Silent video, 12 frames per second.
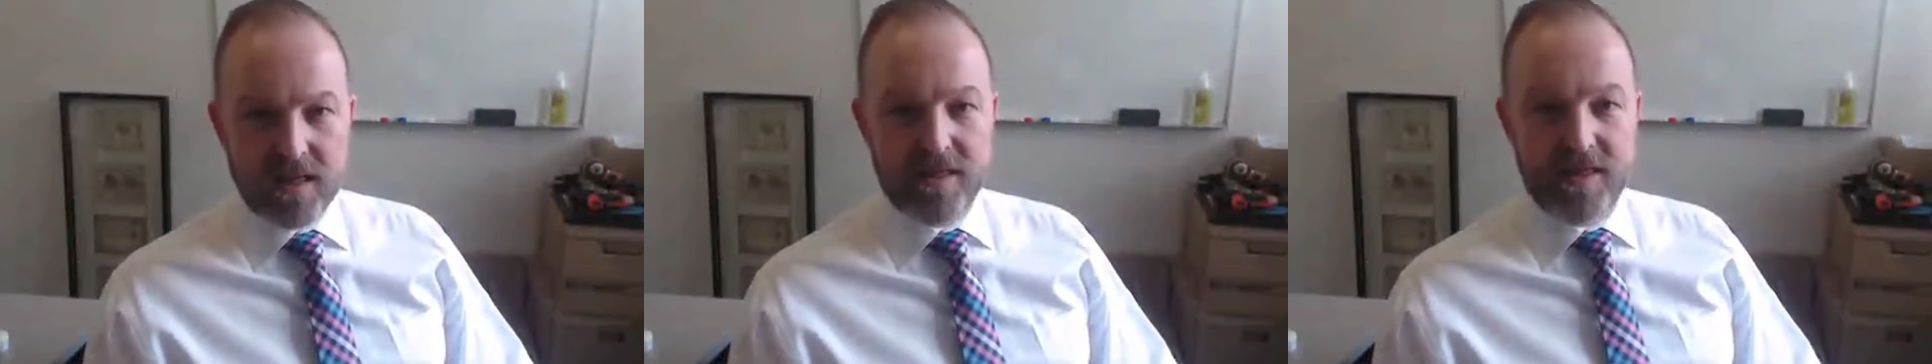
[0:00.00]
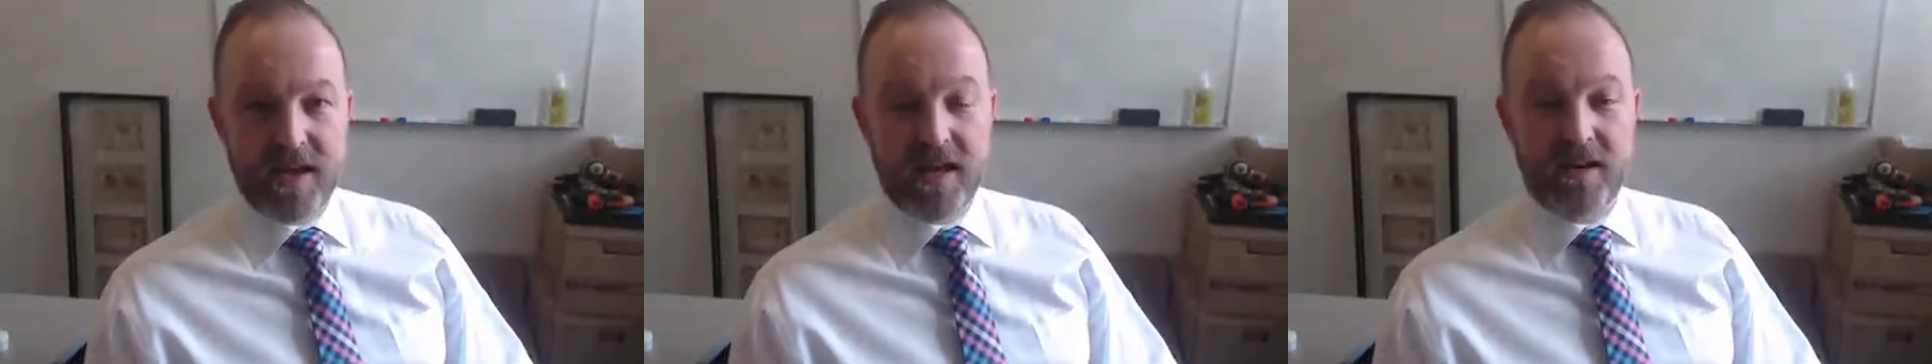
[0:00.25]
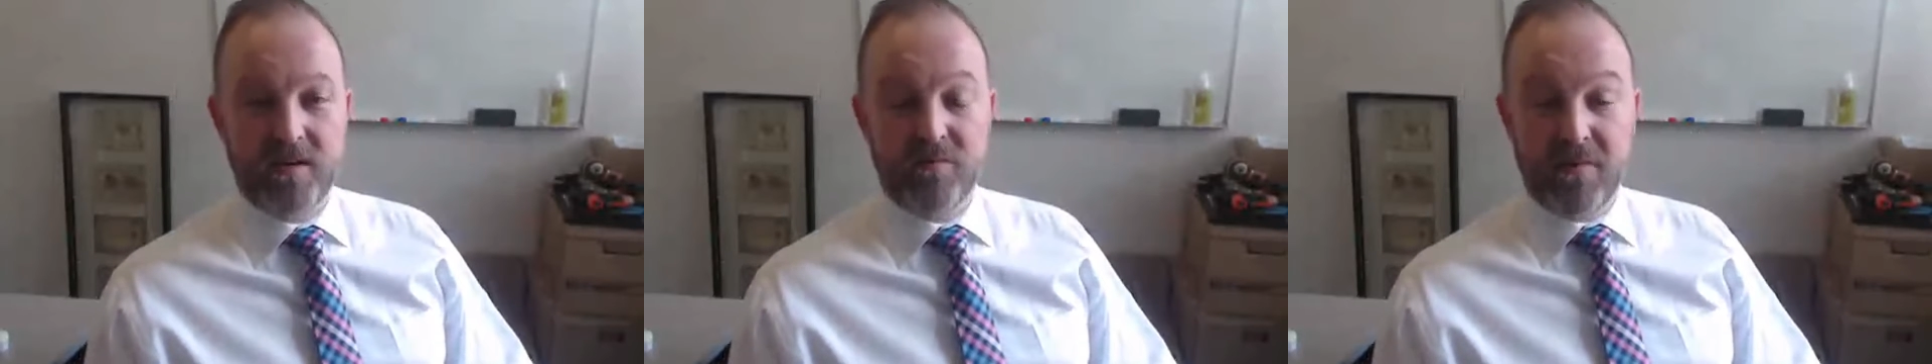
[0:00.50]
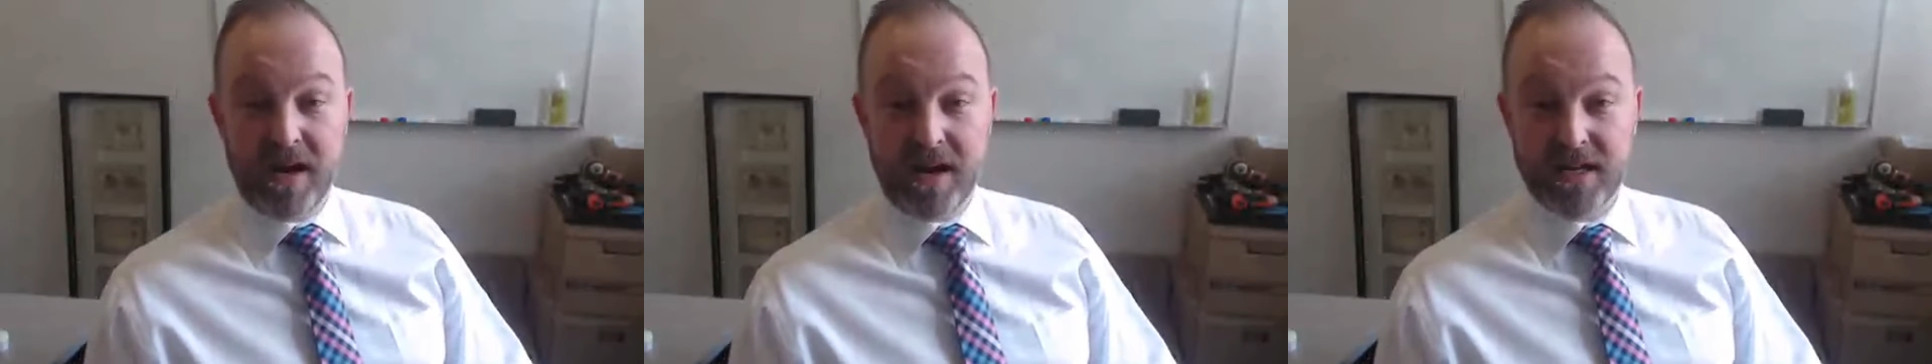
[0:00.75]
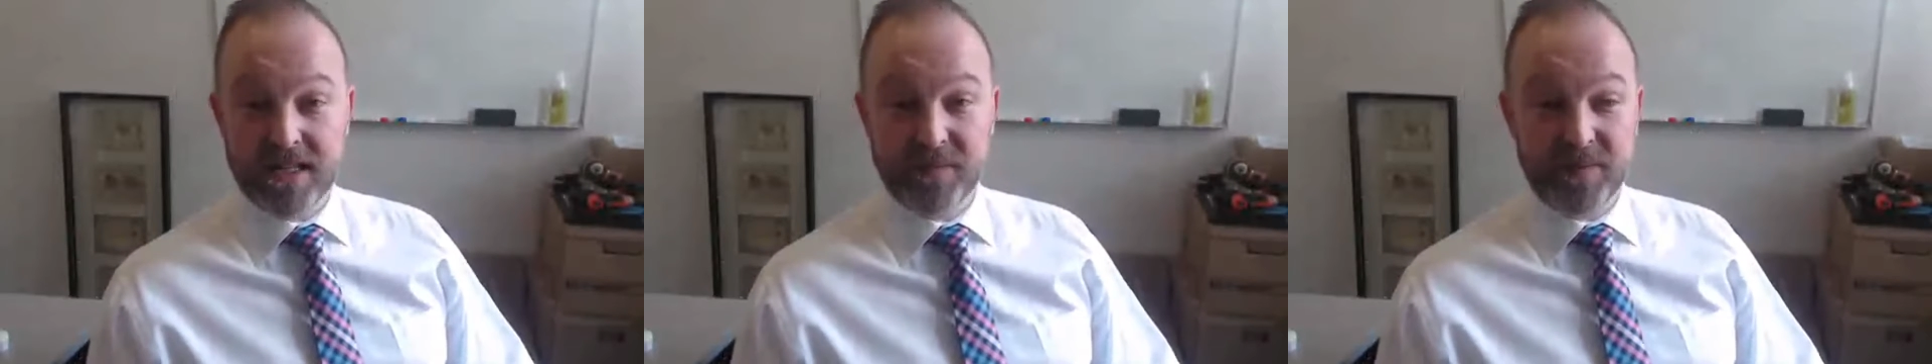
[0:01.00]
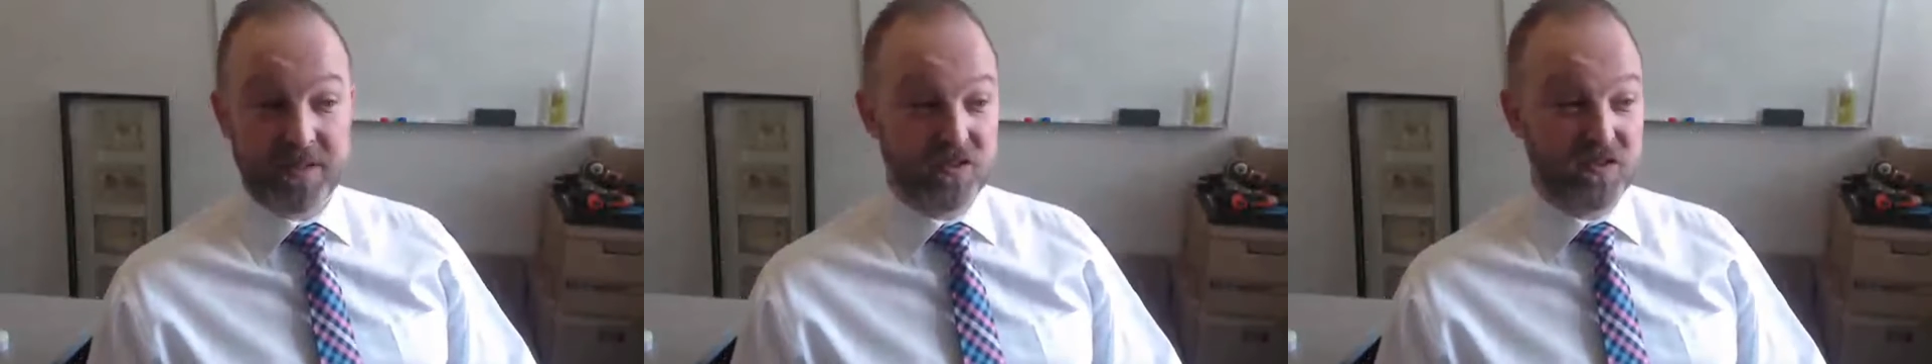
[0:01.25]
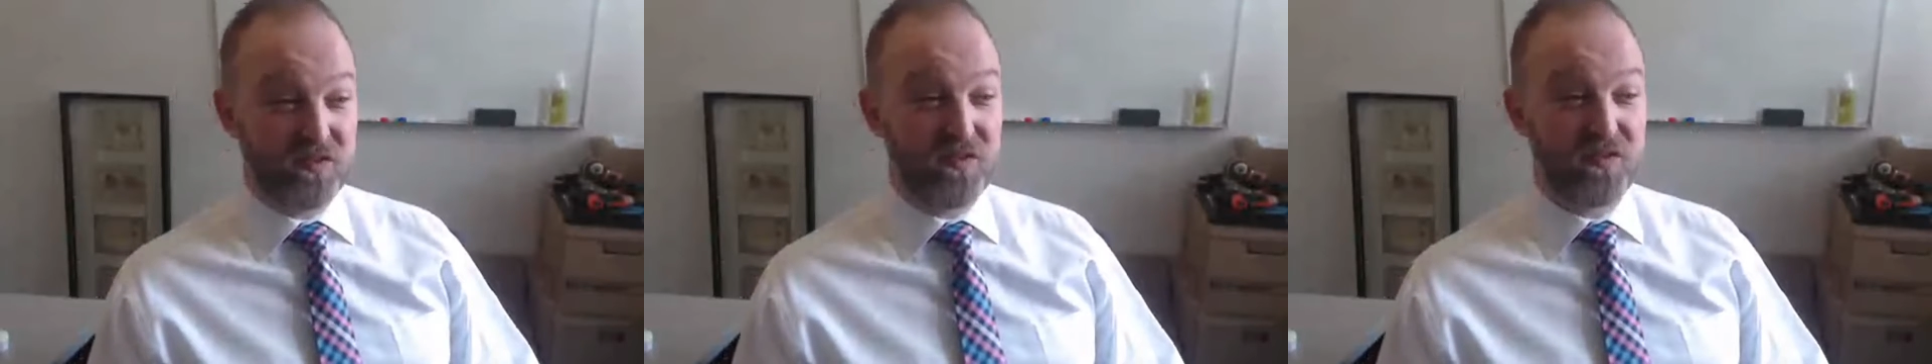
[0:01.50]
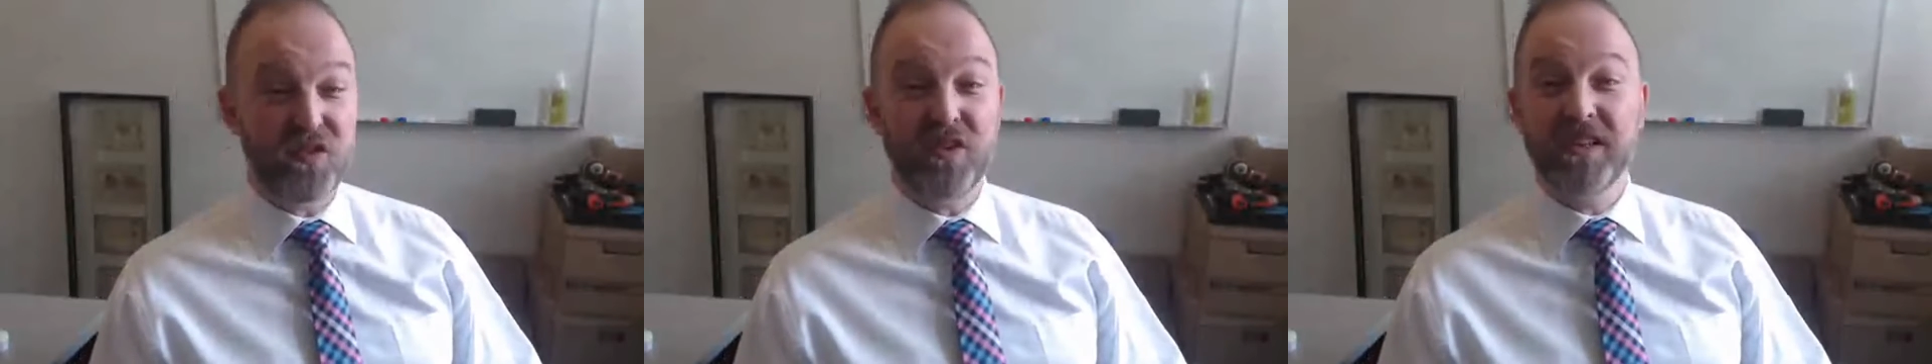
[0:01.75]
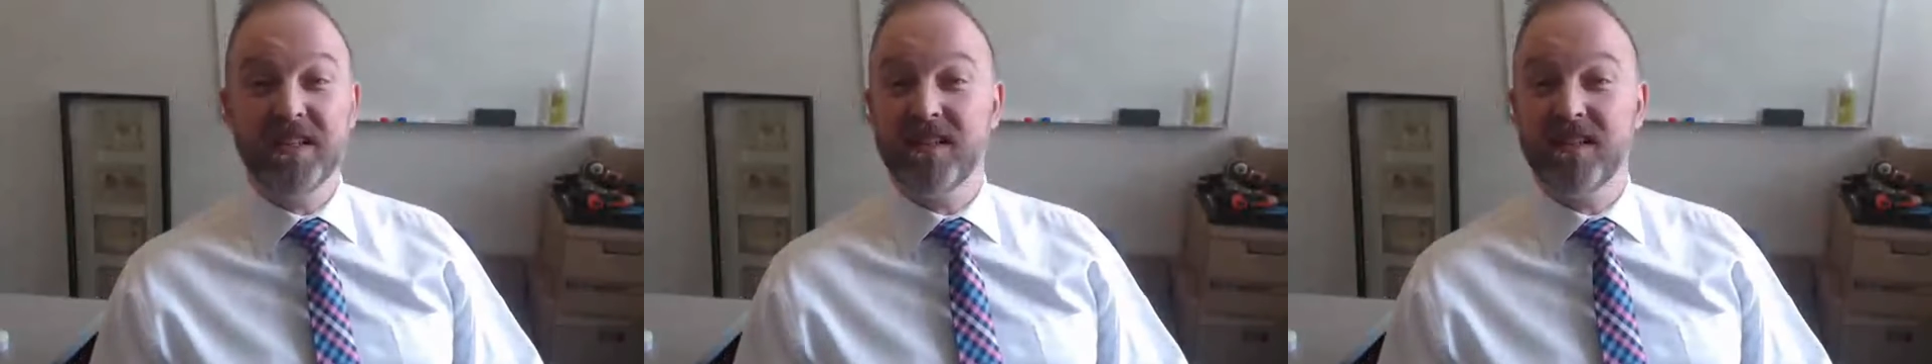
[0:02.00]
That my husband is fully